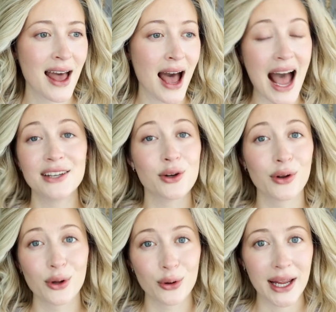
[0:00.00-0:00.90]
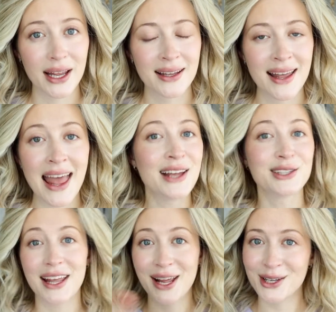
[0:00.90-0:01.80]
I don't agree.
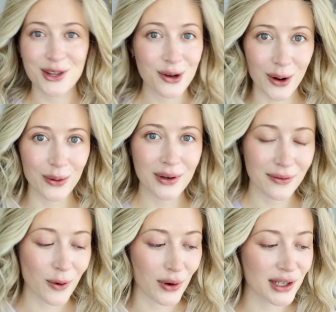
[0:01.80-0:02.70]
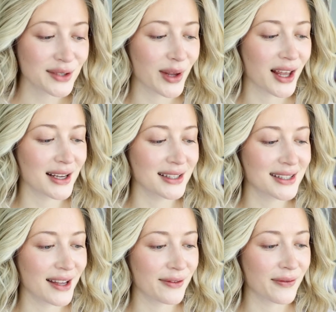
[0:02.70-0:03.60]
To each their own, of course, because
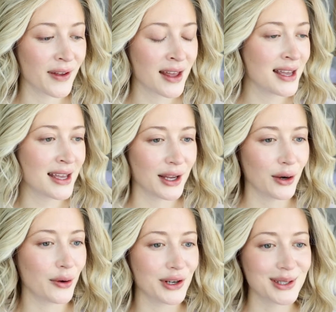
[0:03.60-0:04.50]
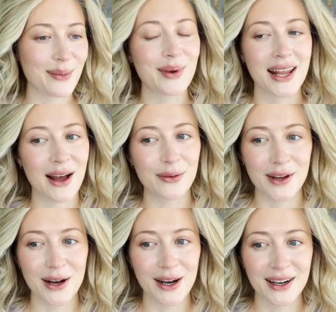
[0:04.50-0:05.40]
if you know you're somebody out
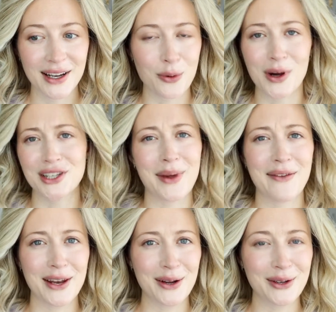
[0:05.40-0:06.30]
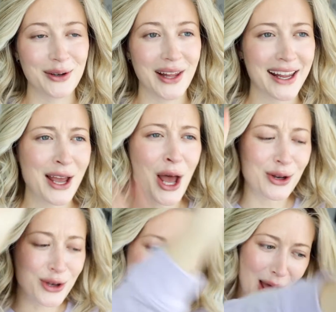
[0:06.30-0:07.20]
there and you're watching my video and you're like,
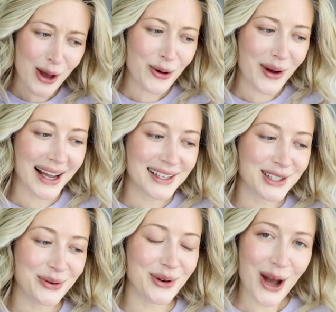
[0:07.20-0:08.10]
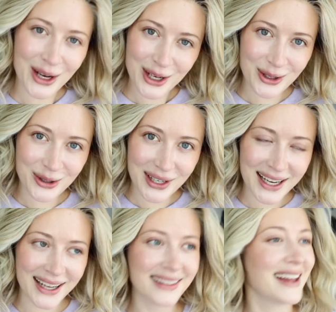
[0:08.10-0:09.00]
no, I do not
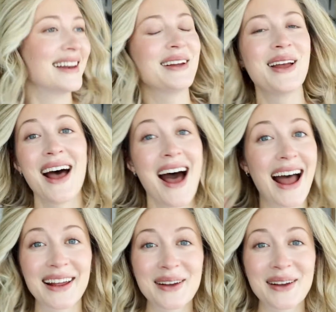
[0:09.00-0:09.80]
agree, then I